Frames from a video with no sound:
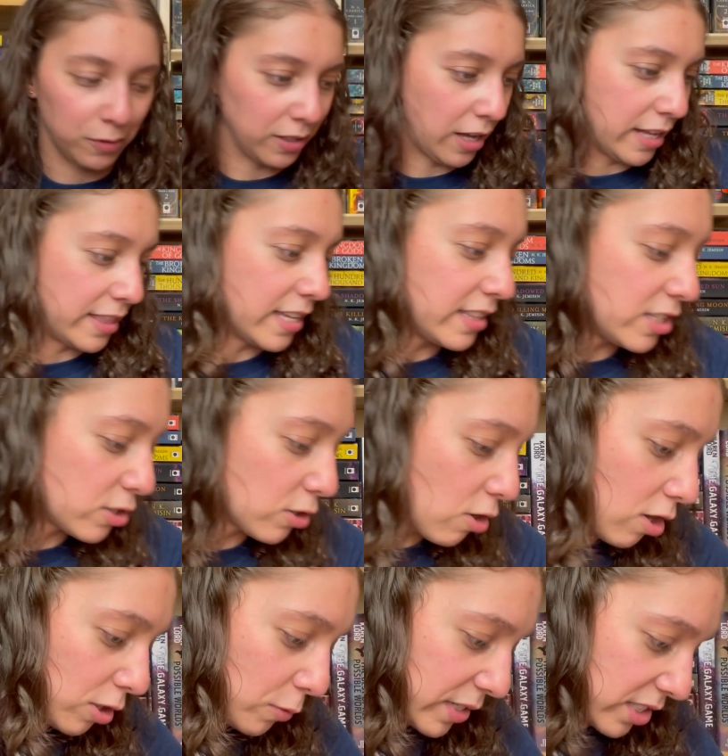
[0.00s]
I think these are
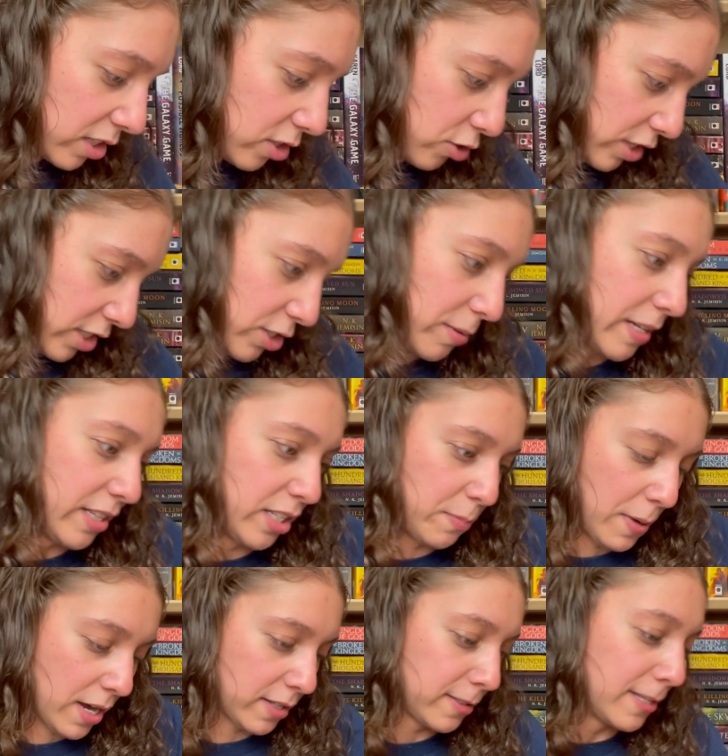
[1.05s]
all Louise Erdrich in this
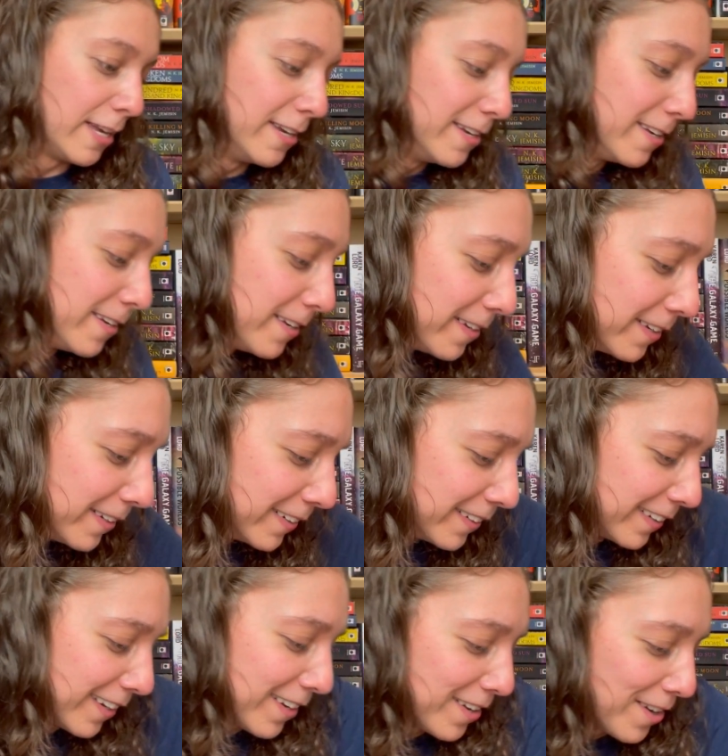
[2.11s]
box.
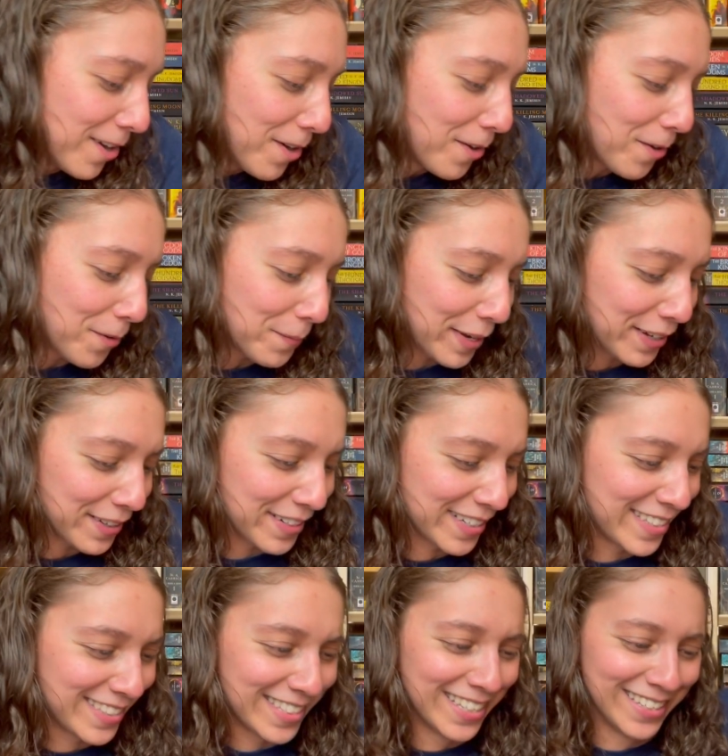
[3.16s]
Oh my
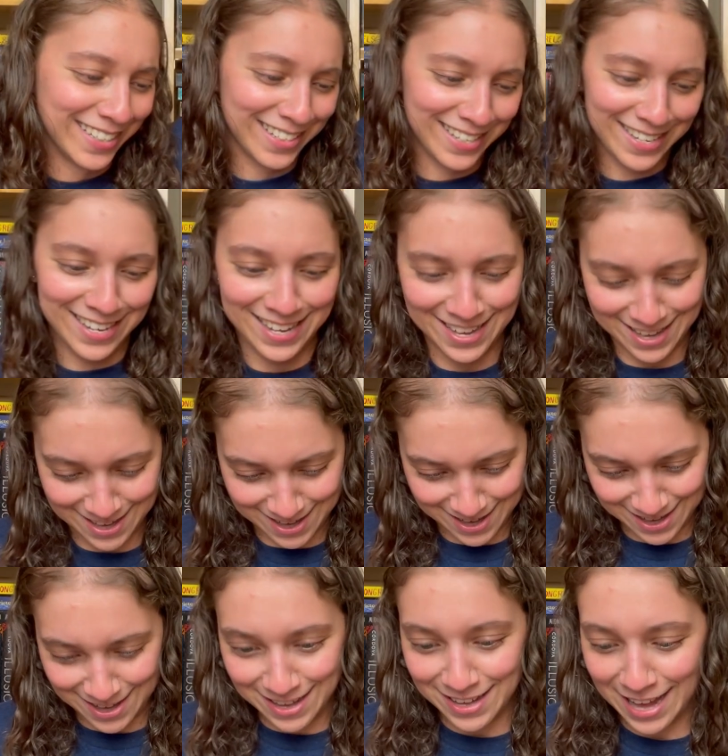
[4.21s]
goodness.
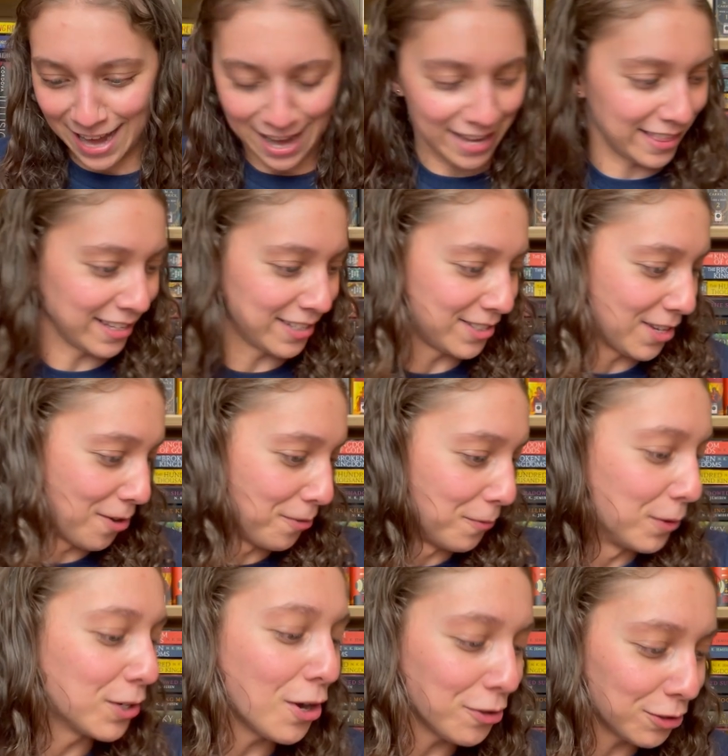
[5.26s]
Yeah, I think so.
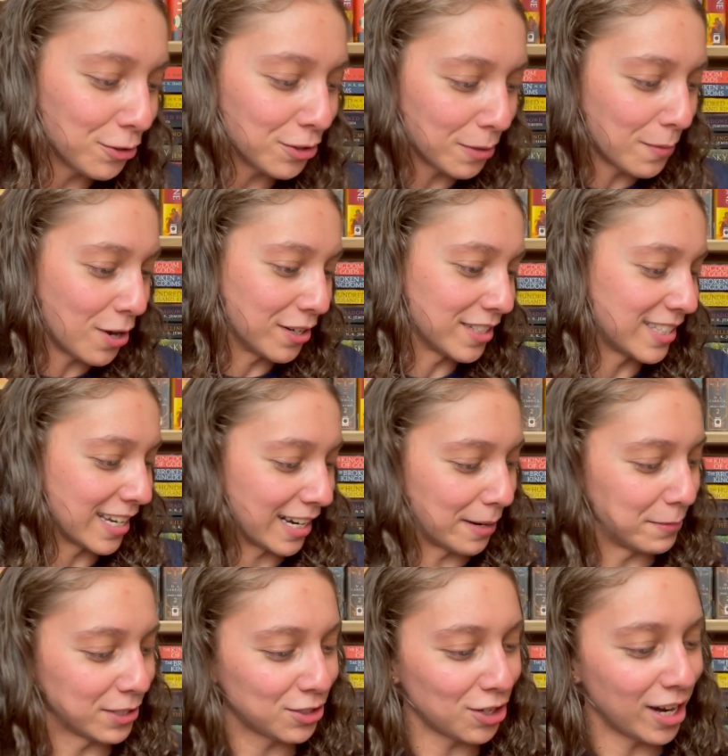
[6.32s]
We'll go through them all in a second. I'm
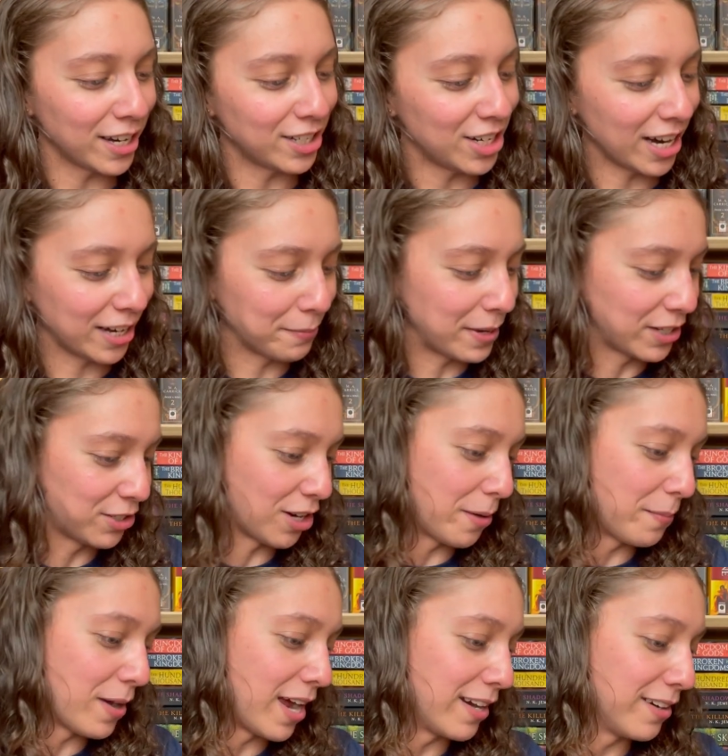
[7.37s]
just trying to check and make sure
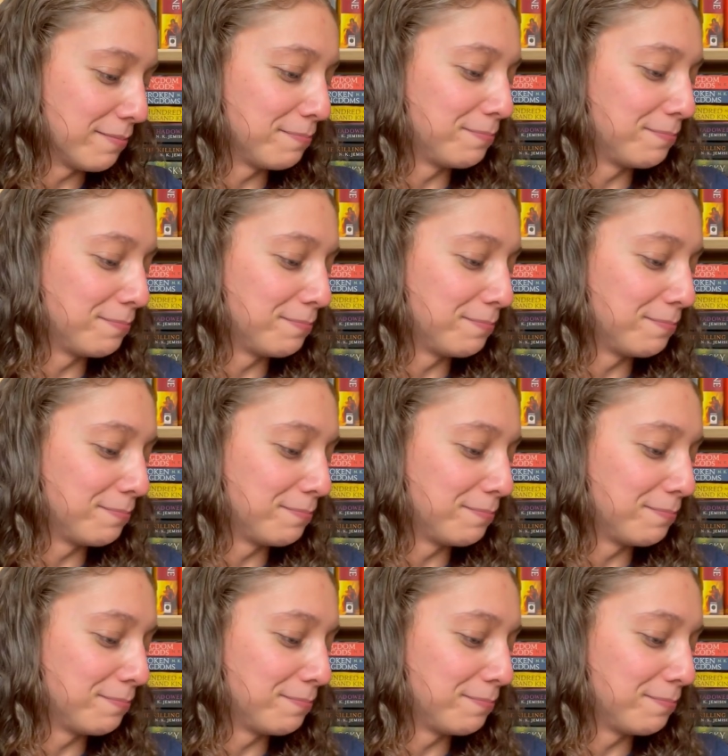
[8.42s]
I'm not...